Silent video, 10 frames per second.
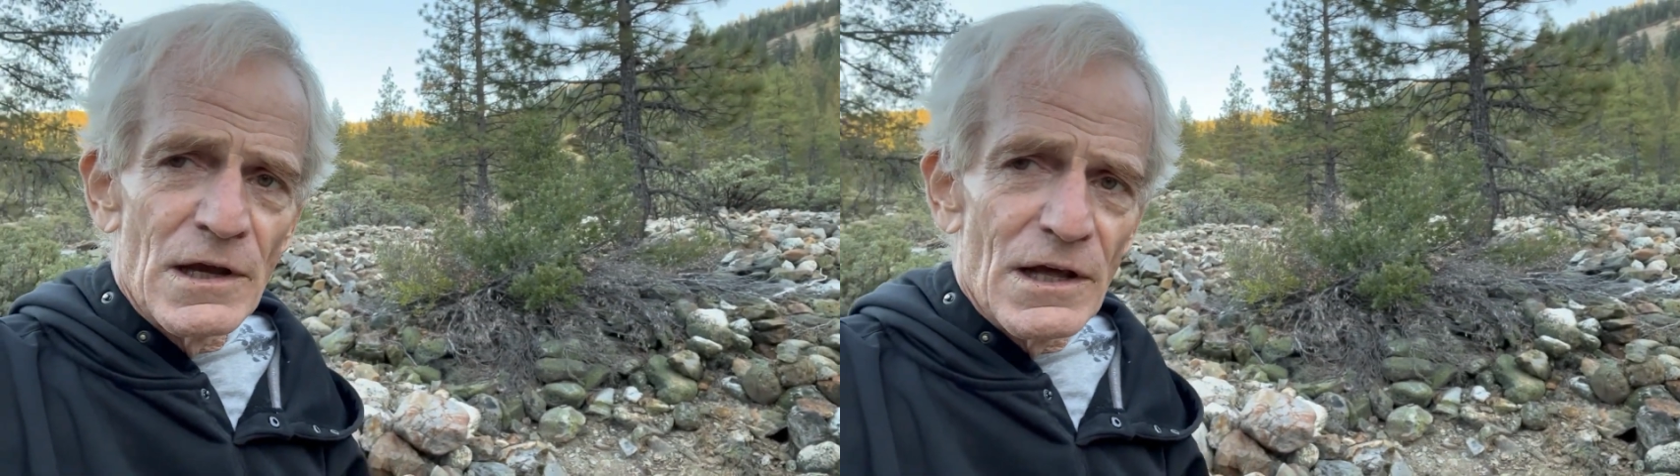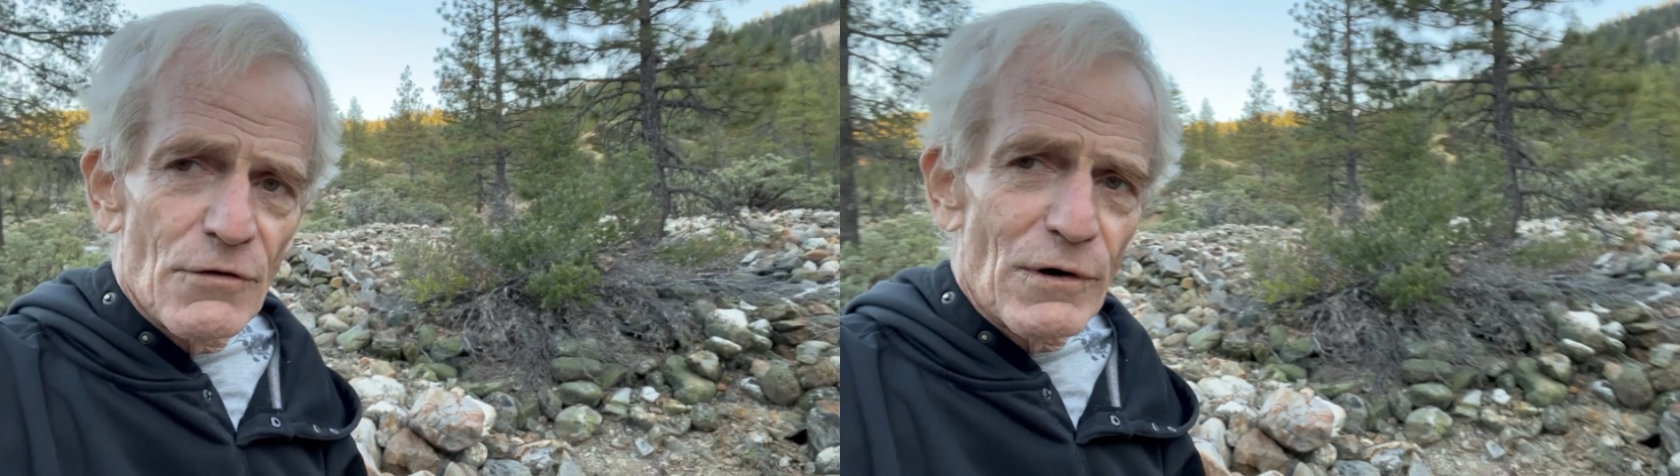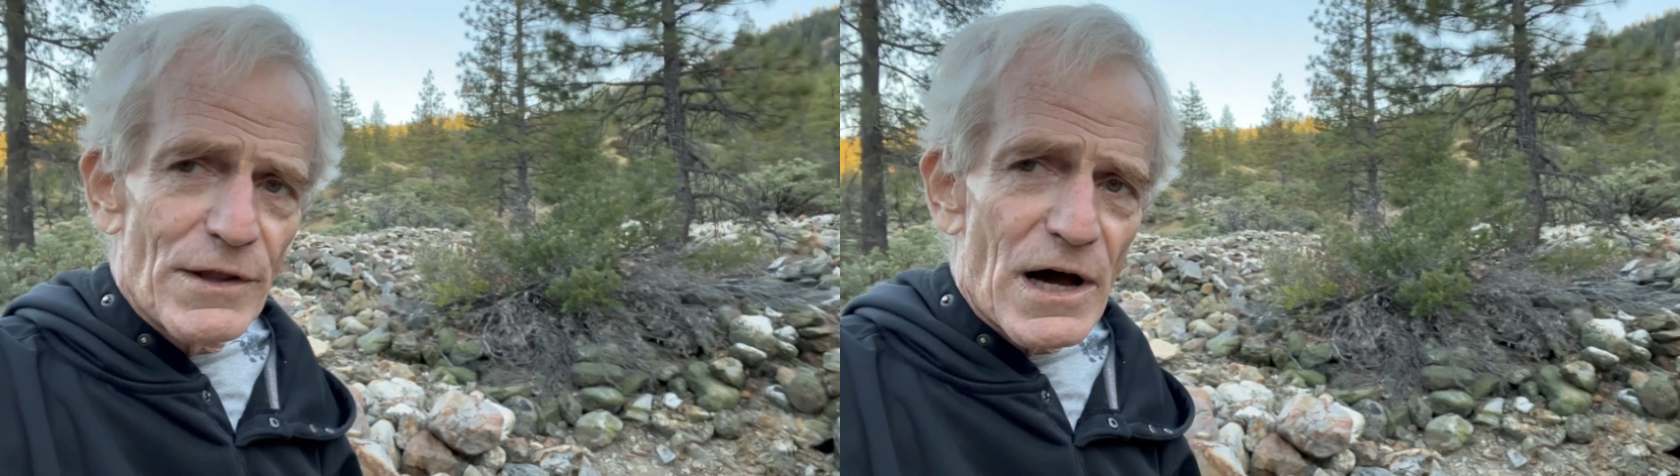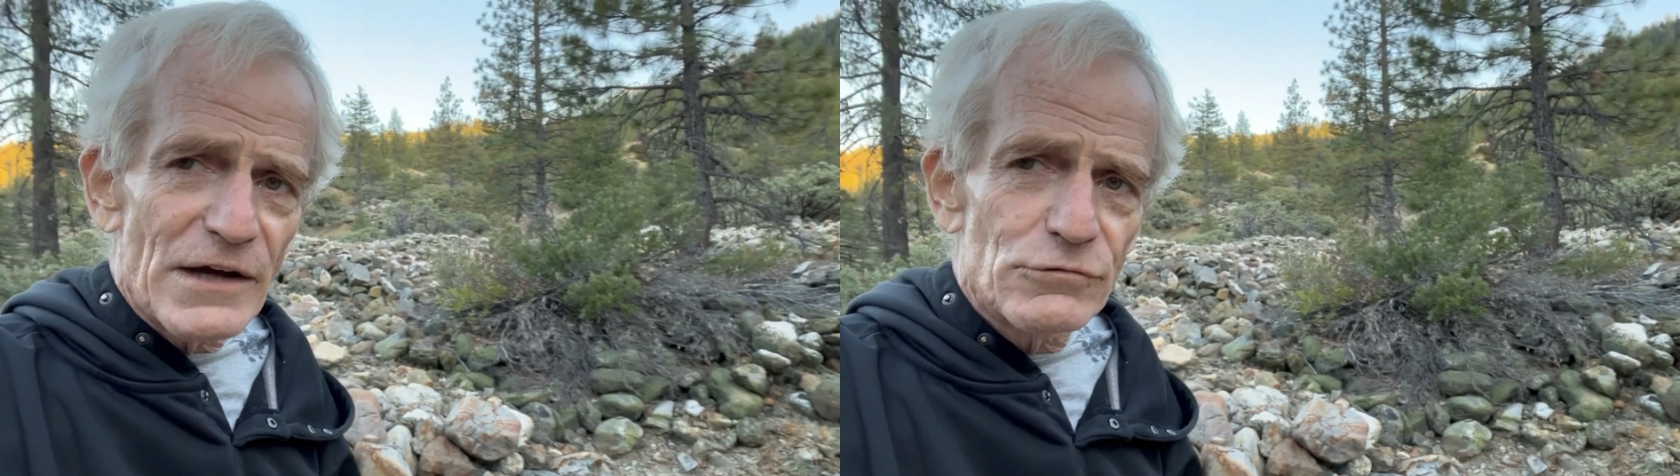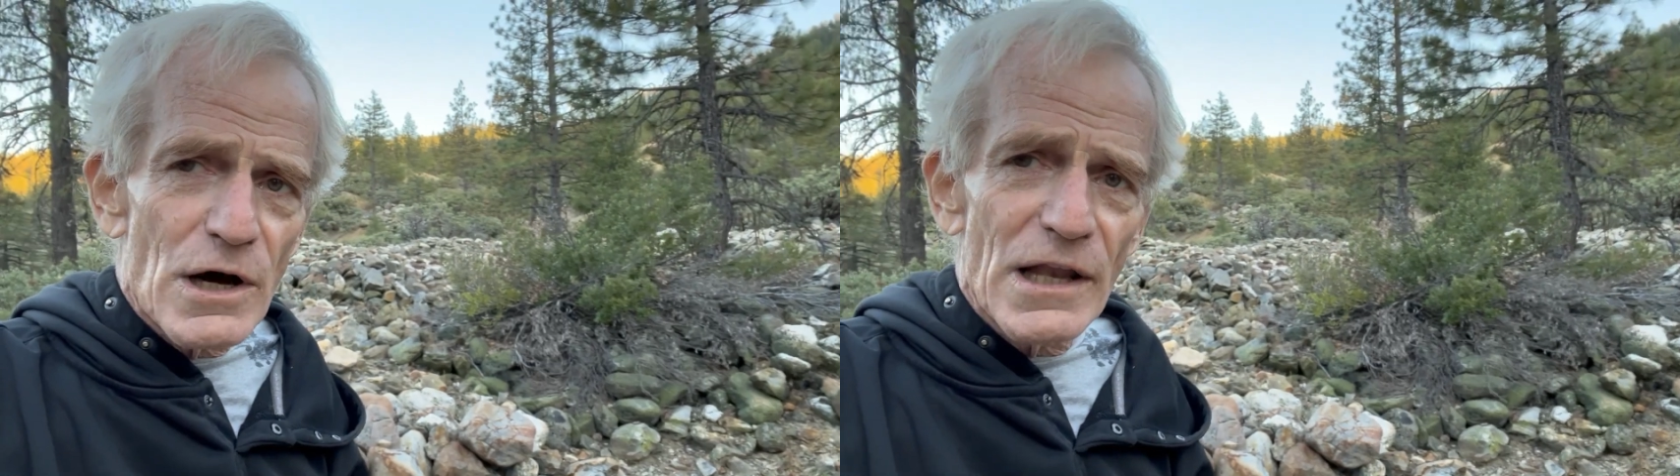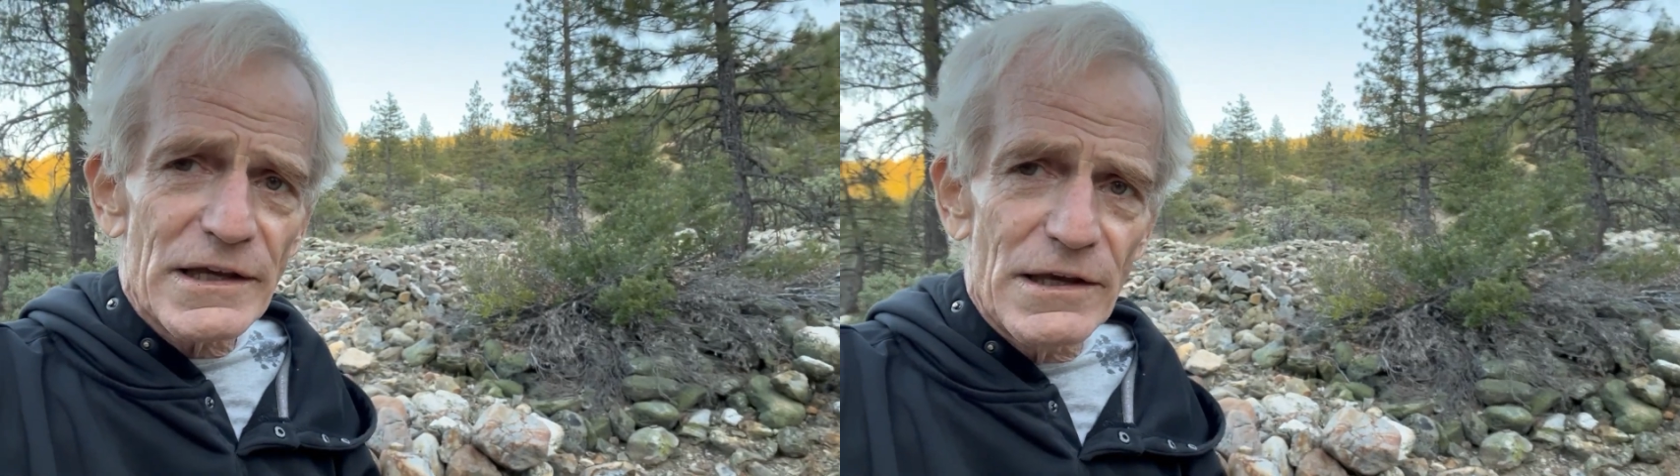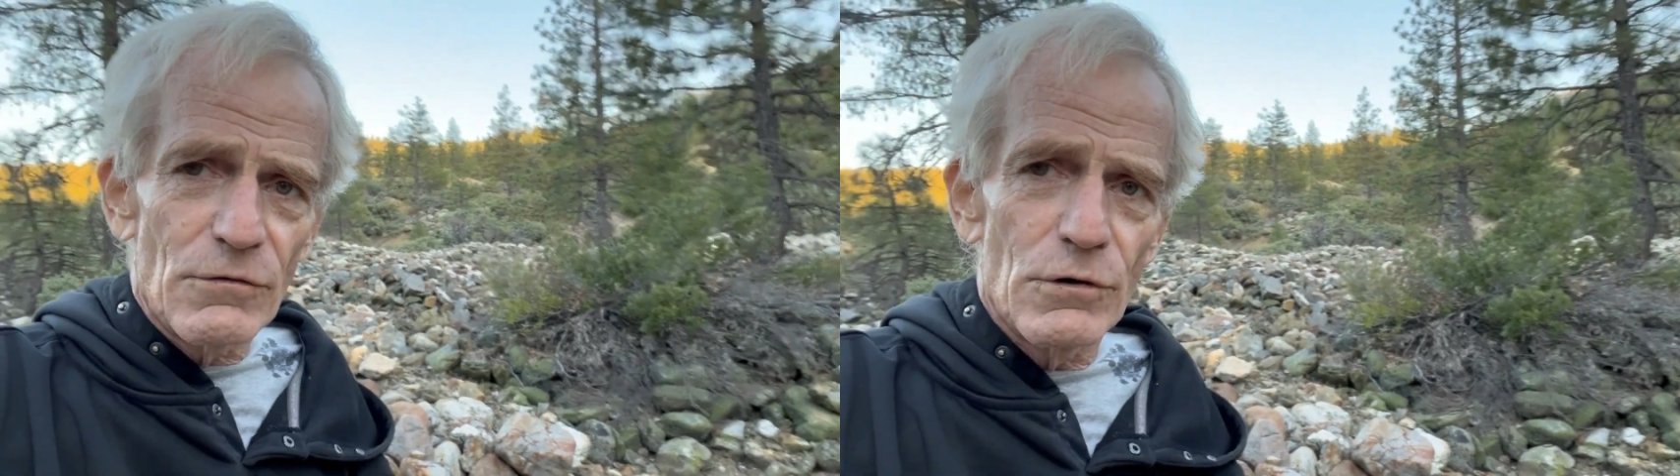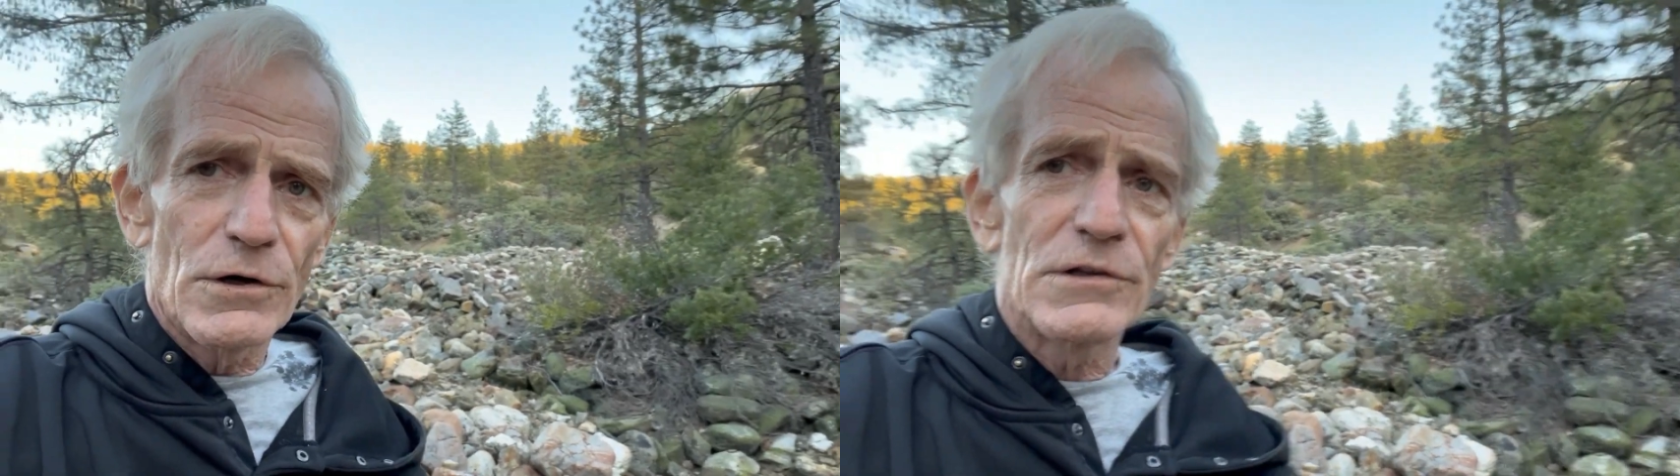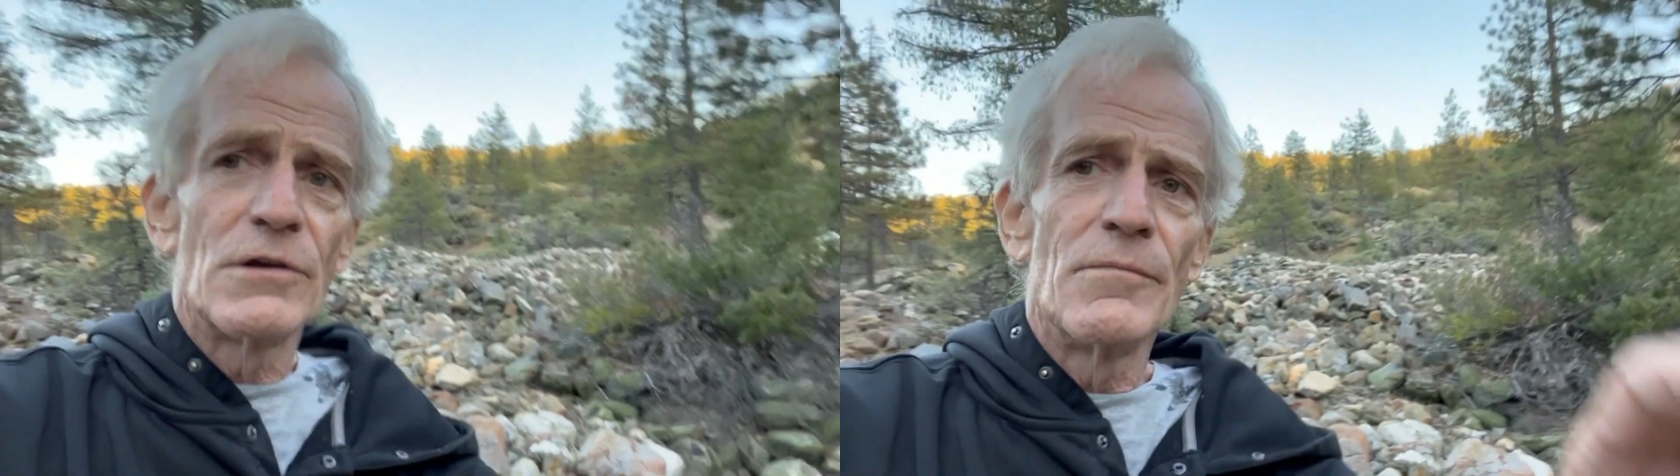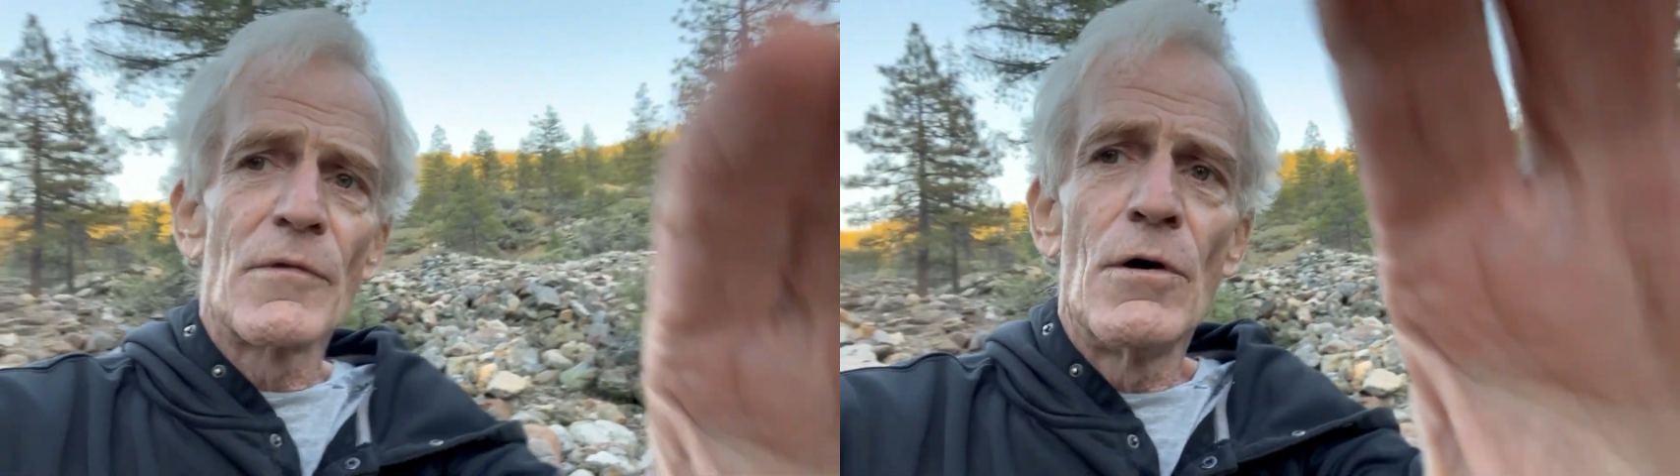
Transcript: and the way the hydraulicing worked